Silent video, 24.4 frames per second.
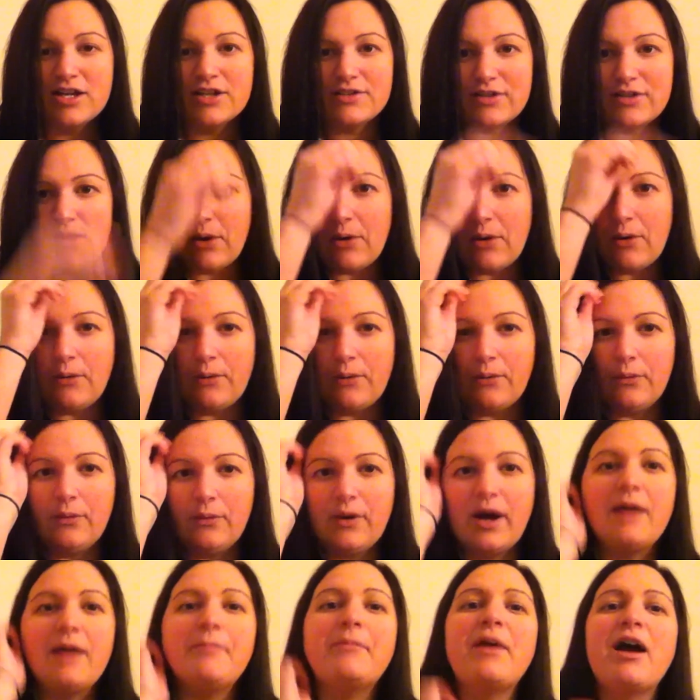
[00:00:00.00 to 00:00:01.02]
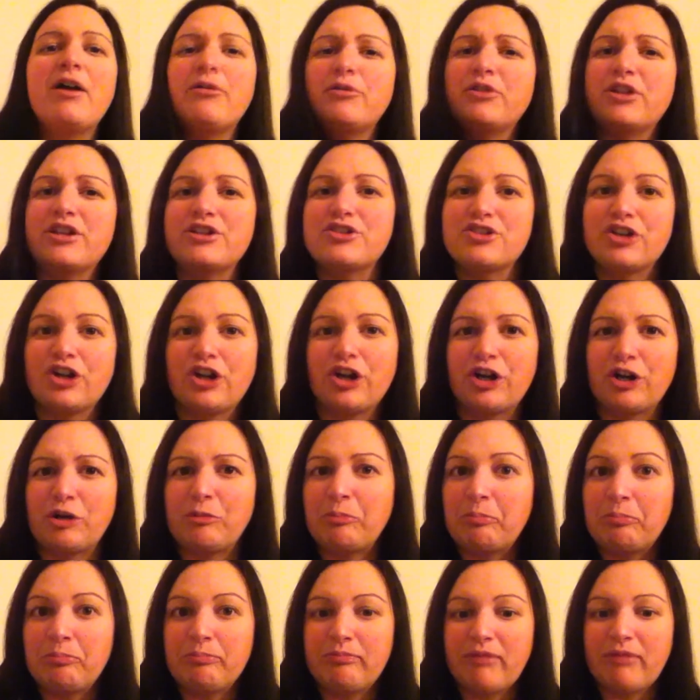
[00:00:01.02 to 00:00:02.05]
So I'm not really
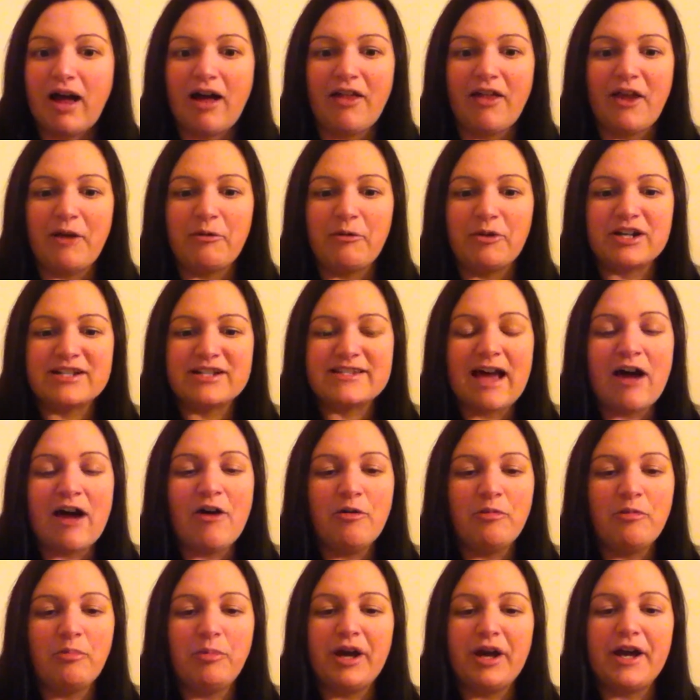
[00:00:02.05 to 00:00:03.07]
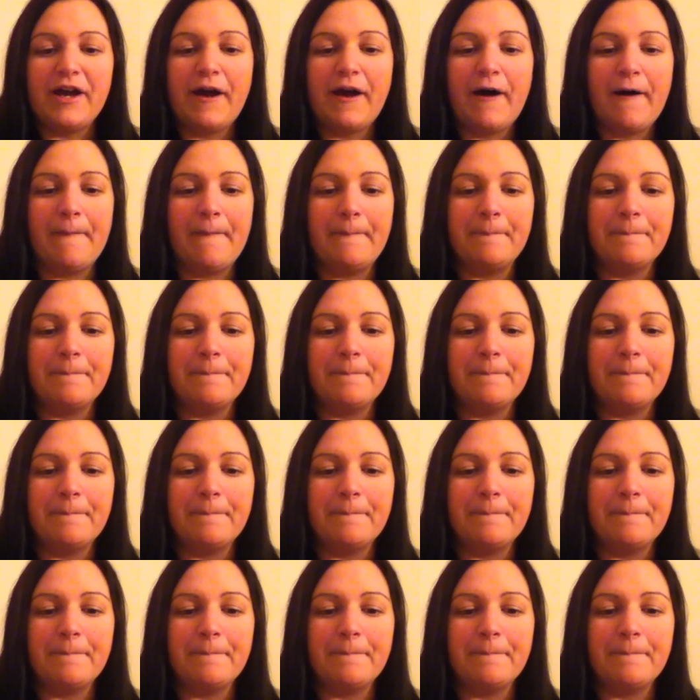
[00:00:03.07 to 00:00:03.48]
sure how that works out, but